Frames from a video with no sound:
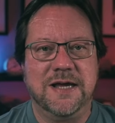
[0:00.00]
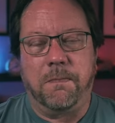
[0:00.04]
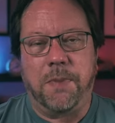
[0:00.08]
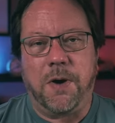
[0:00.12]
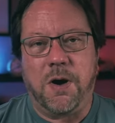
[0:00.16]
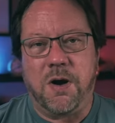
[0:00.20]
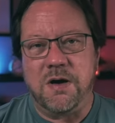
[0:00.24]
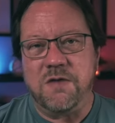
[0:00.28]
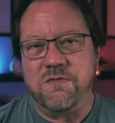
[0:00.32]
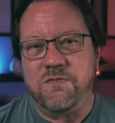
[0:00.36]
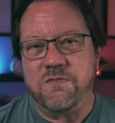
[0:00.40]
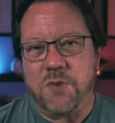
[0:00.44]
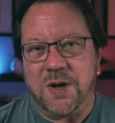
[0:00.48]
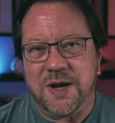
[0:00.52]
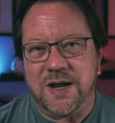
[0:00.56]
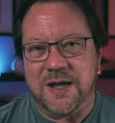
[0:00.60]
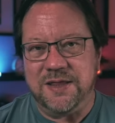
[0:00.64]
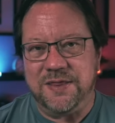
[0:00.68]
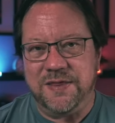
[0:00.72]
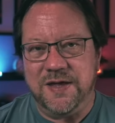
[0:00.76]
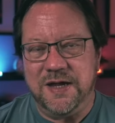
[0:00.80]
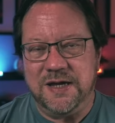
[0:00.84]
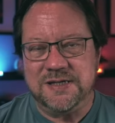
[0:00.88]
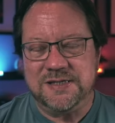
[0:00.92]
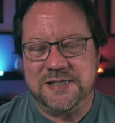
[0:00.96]
Part of what I
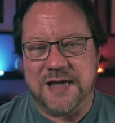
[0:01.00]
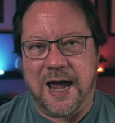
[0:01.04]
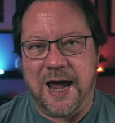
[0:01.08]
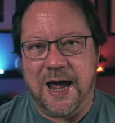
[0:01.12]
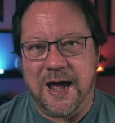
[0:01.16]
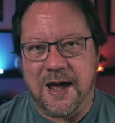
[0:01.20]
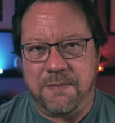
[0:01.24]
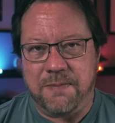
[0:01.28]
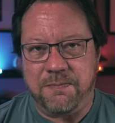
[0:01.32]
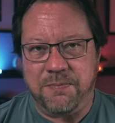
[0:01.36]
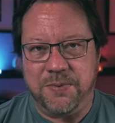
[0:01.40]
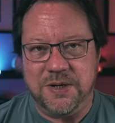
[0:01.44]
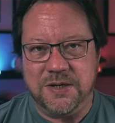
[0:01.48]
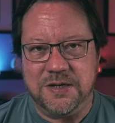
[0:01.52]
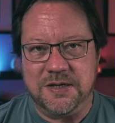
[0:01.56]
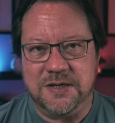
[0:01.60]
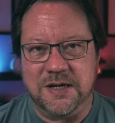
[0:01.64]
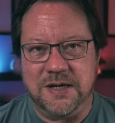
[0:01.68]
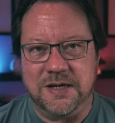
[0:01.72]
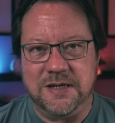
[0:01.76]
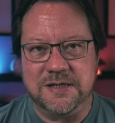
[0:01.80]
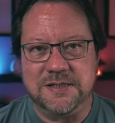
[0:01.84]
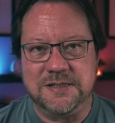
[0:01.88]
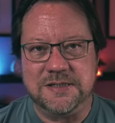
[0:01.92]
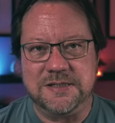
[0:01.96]
think has happened
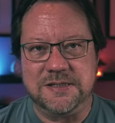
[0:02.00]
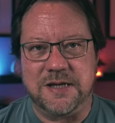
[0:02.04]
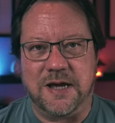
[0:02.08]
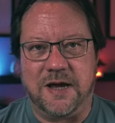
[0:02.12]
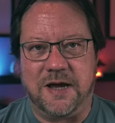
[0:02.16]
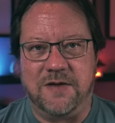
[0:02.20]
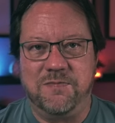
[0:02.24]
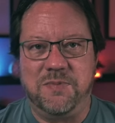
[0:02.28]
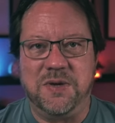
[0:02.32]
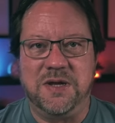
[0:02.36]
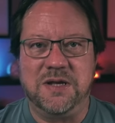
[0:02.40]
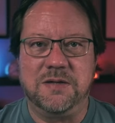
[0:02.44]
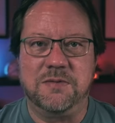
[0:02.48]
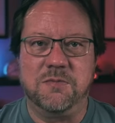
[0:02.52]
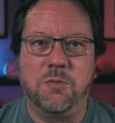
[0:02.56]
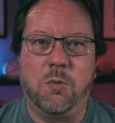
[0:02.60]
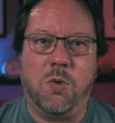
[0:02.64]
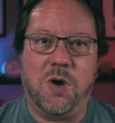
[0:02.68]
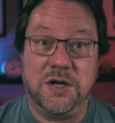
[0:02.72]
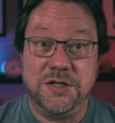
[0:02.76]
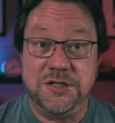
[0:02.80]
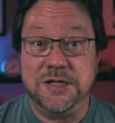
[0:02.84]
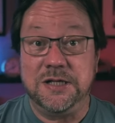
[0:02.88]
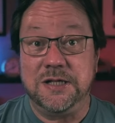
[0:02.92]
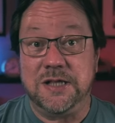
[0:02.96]
is I've been
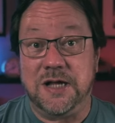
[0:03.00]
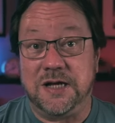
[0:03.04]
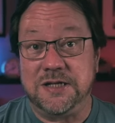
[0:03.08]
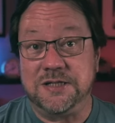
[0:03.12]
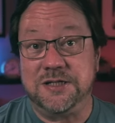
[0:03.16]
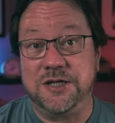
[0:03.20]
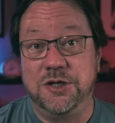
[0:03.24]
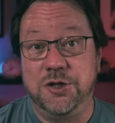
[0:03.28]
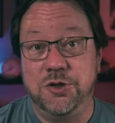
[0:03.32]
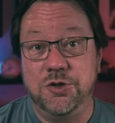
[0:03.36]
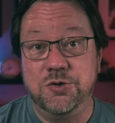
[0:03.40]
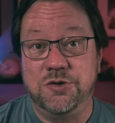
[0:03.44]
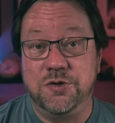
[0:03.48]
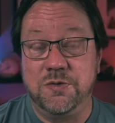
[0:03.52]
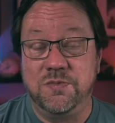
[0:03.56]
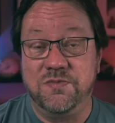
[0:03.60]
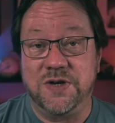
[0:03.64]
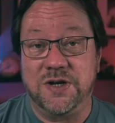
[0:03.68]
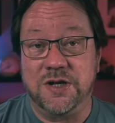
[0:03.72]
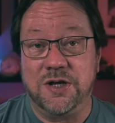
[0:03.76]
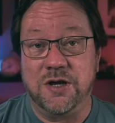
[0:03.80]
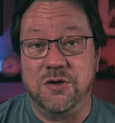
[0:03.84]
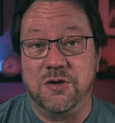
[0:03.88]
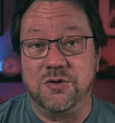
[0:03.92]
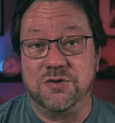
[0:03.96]
watching lots of YouTube
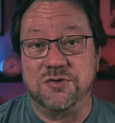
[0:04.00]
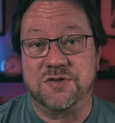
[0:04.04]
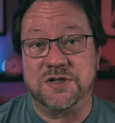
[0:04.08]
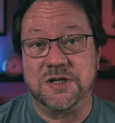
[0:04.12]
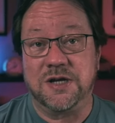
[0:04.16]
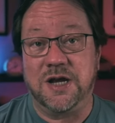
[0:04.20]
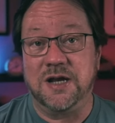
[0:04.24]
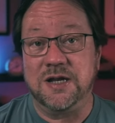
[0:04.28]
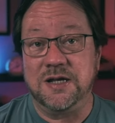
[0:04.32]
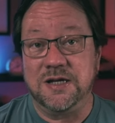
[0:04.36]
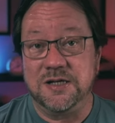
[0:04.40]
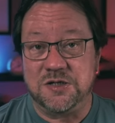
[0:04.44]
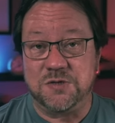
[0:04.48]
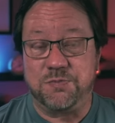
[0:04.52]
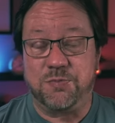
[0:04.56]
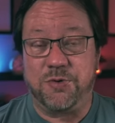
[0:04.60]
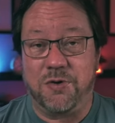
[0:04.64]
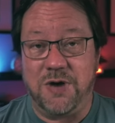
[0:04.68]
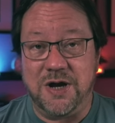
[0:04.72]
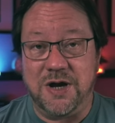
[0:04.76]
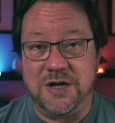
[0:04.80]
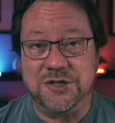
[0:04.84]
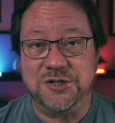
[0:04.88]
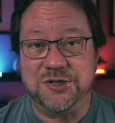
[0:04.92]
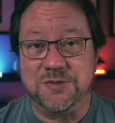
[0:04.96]
videos to get
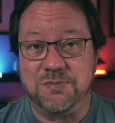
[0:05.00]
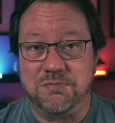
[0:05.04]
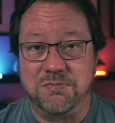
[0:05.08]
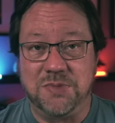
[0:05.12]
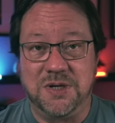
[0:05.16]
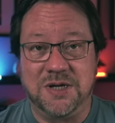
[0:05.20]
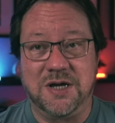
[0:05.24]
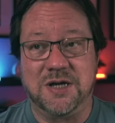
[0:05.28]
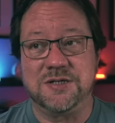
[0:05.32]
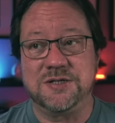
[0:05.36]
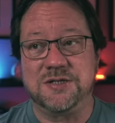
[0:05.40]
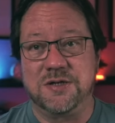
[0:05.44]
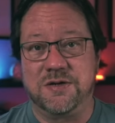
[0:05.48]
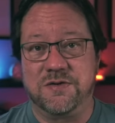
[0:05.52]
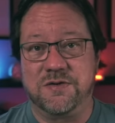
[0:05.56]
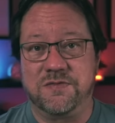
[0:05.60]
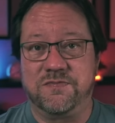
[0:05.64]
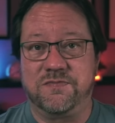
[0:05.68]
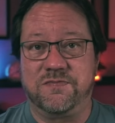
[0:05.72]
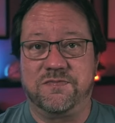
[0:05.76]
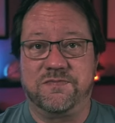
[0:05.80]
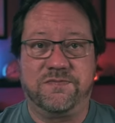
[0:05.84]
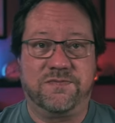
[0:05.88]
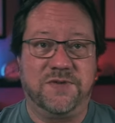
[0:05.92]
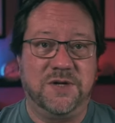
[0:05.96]
inspiration because
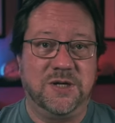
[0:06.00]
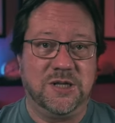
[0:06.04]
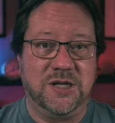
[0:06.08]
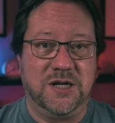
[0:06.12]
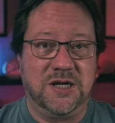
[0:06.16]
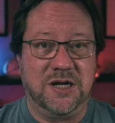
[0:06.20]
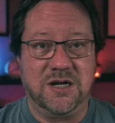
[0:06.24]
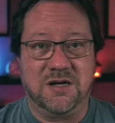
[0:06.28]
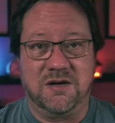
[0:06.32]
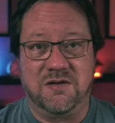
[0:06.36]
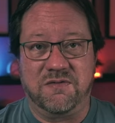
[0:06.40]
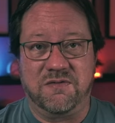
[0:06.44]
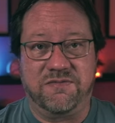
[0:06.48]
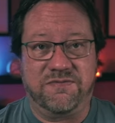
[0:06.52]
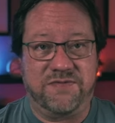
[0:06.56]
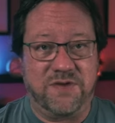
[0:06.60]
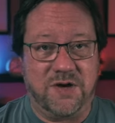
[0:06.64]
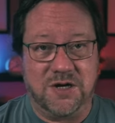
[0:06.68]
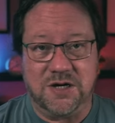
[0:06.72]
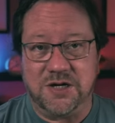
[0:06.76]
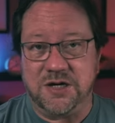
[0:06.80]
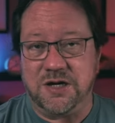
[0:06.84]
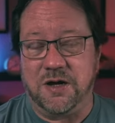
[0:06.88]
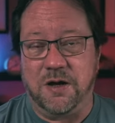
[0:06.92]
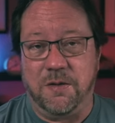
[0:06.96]
of feeling in a
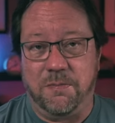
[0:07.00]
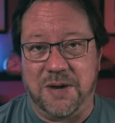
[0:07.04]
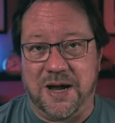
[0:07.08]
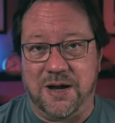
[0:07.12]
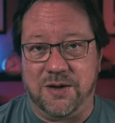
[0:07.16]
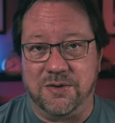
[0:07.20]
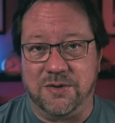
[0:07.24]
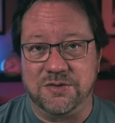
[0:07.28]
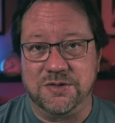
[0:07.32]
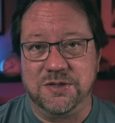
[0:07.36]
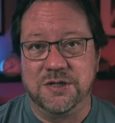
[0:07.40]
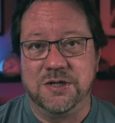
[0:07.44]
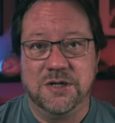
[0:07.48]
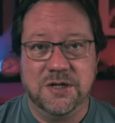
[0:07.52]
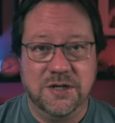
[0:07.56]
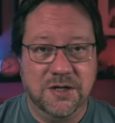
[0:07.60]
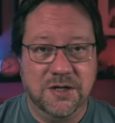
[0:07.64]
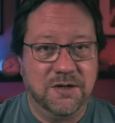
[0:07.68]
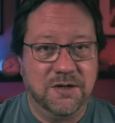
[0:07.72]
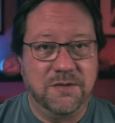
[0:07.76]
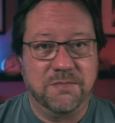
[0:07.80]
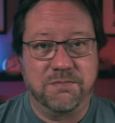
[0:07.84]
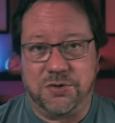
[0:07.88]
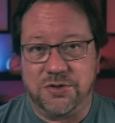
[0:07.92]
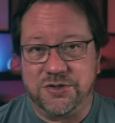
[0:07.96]
funk about
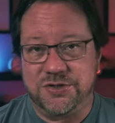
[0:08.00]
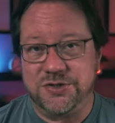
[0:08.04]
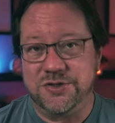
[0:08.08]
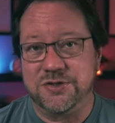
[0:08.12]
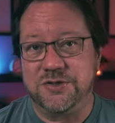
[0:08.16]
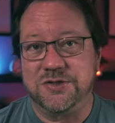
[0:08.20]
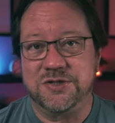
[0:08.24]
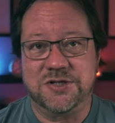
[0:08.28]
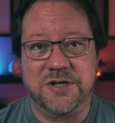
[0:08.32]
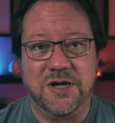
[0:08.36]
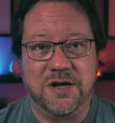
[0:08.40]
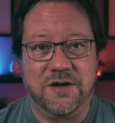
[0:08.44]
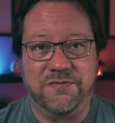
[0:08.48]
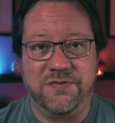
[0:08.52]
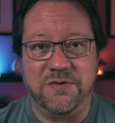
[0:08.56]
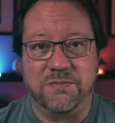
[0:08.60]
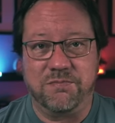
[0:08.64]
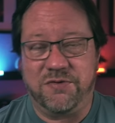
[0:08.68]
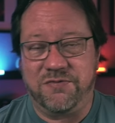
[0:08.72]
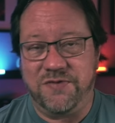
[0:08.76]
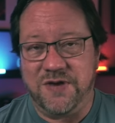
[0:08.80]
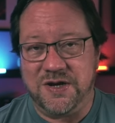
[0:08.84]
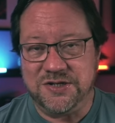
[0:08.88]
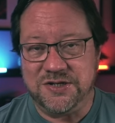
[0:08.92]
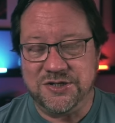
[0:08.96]
personal stuff and
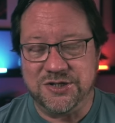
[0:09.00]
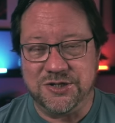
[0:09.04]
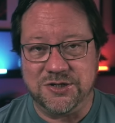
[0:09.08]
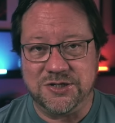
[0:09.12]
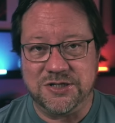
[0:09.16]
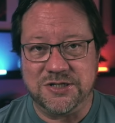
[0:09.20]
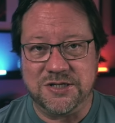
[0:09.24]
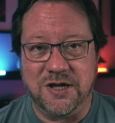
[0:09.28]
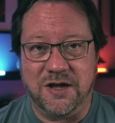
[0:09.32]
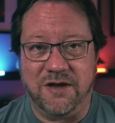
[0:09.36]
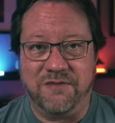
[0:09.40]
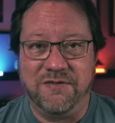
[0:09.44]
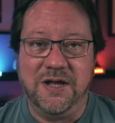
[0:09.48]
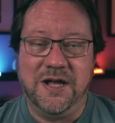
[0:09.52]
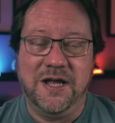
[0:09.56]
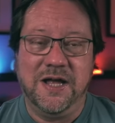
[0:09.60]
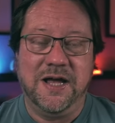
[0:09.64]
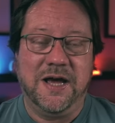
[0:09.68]
professional stuff.